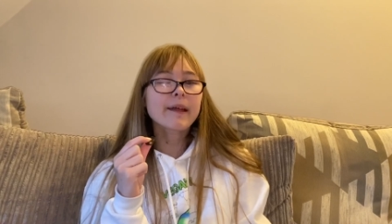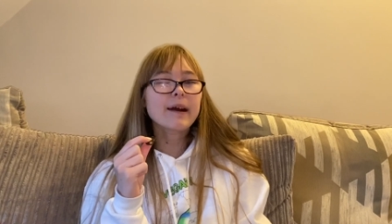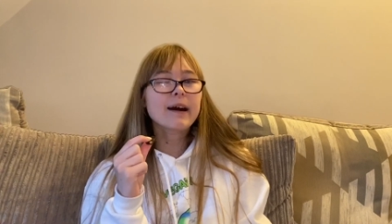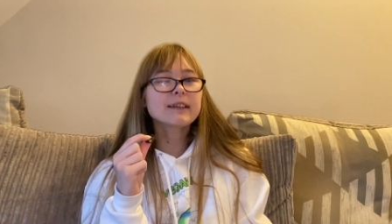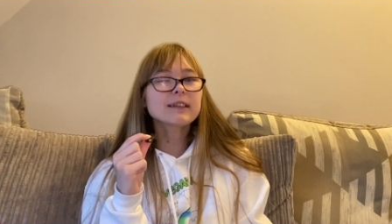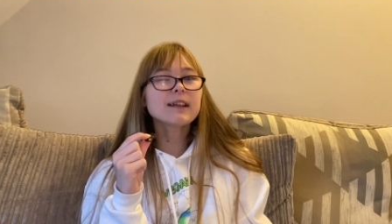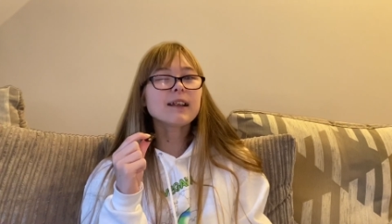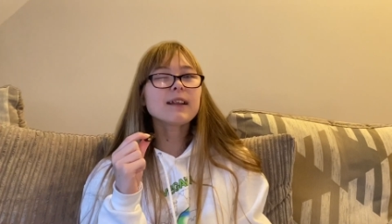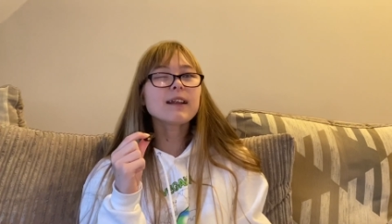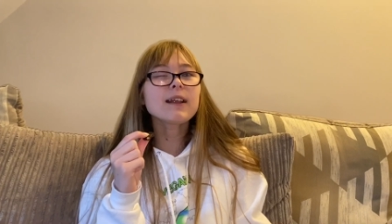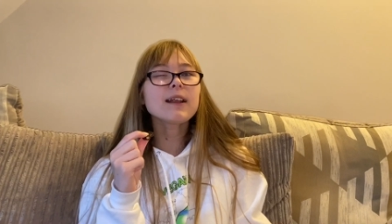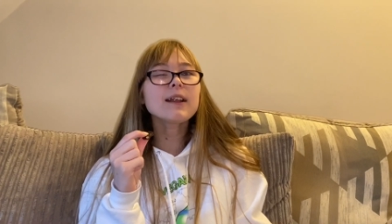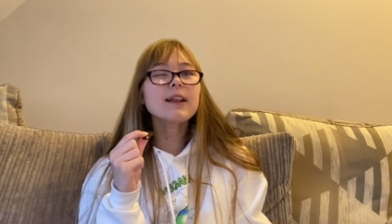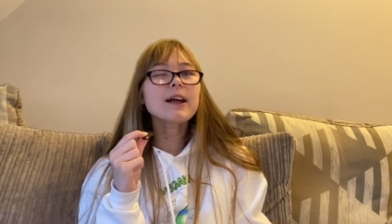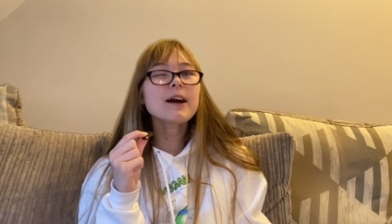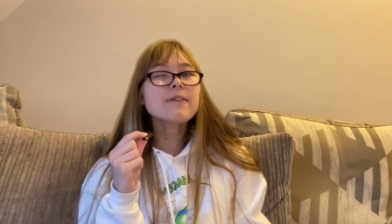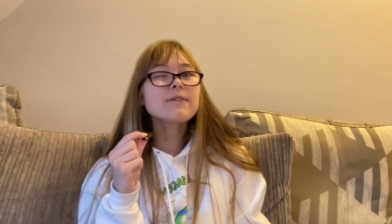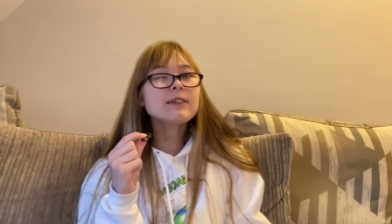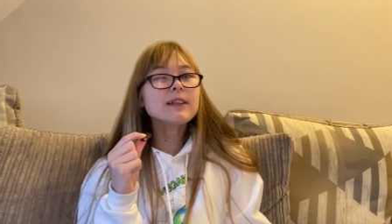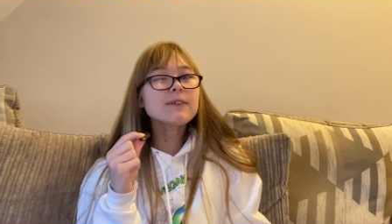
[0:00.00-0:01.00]
And a
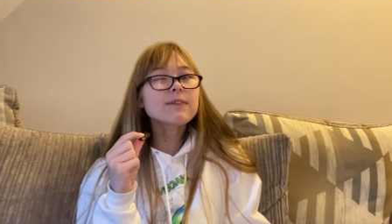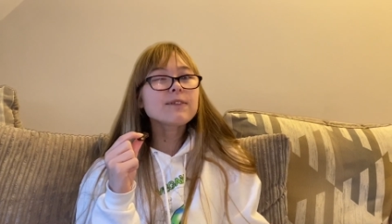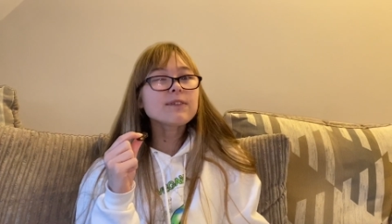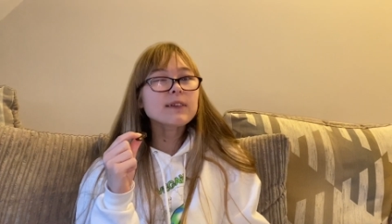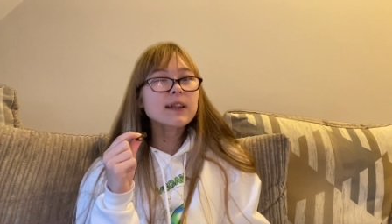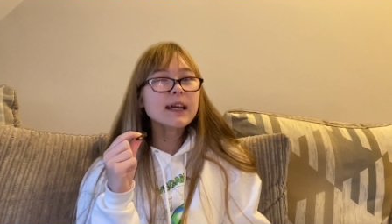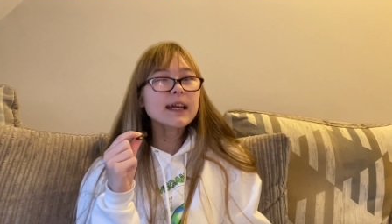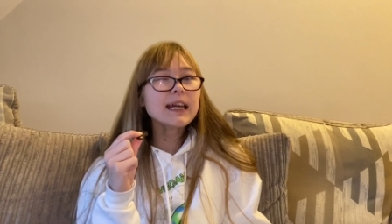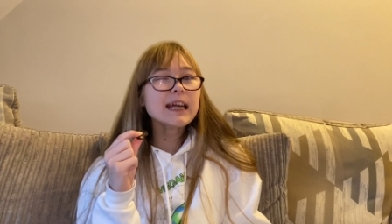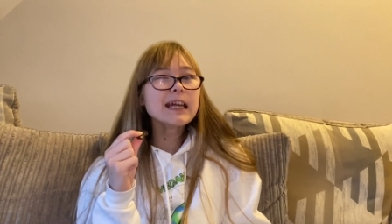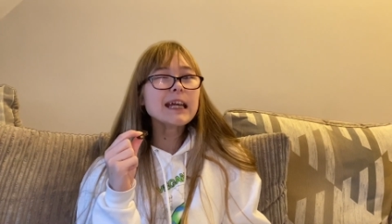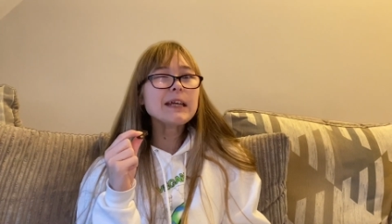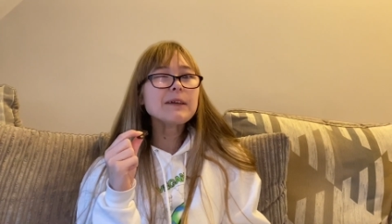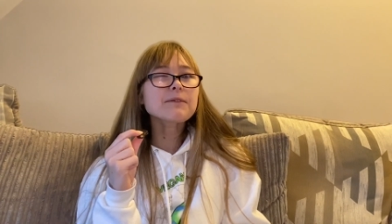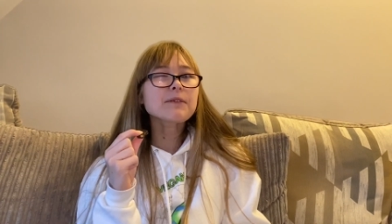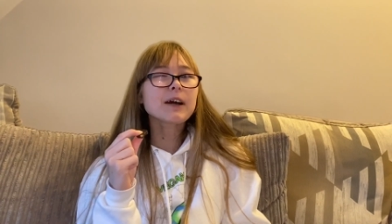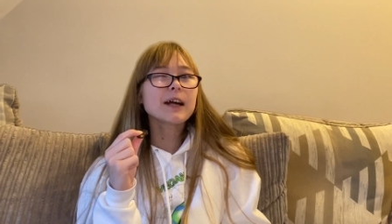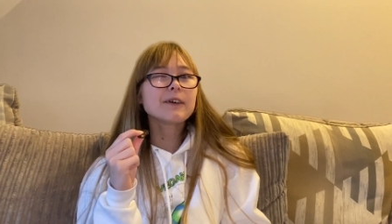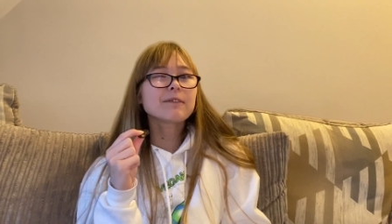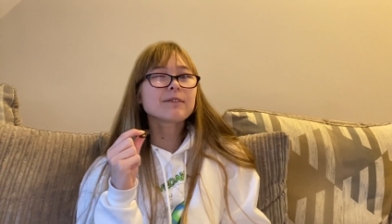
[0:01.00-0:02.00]
lovely
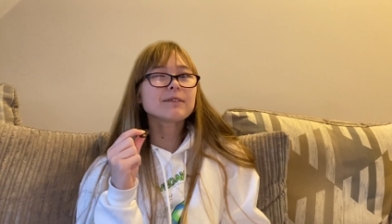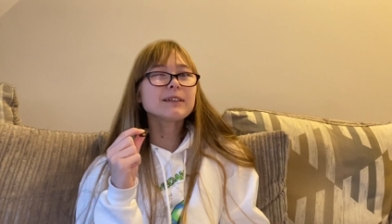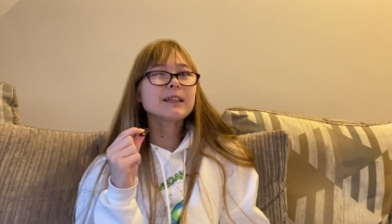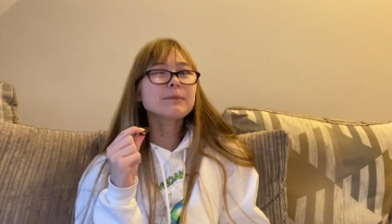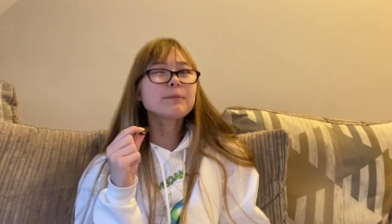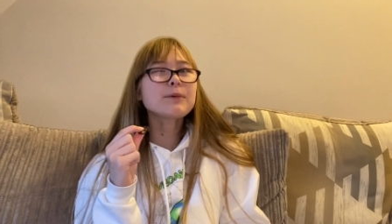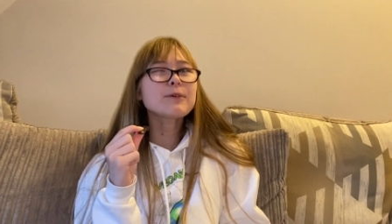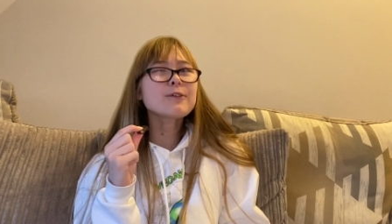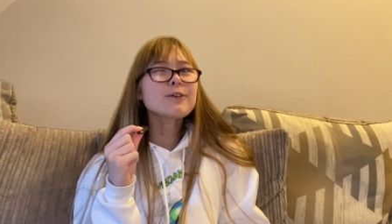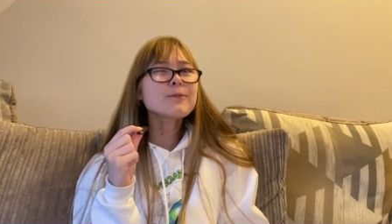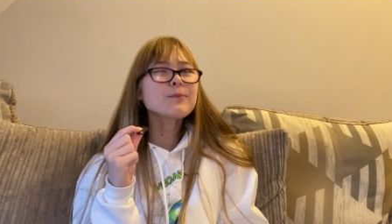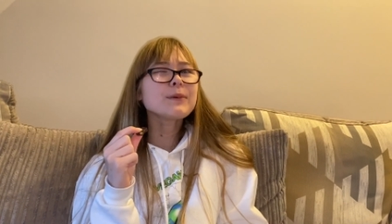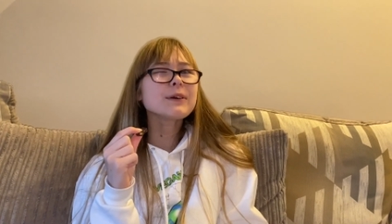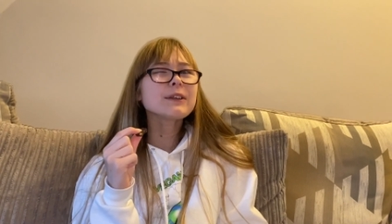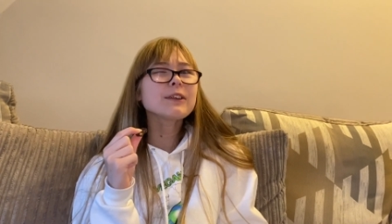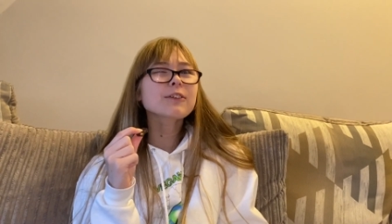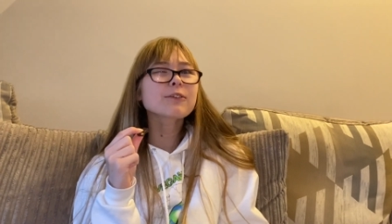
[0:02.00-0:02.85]
flavour from the bourbon mm -hmm.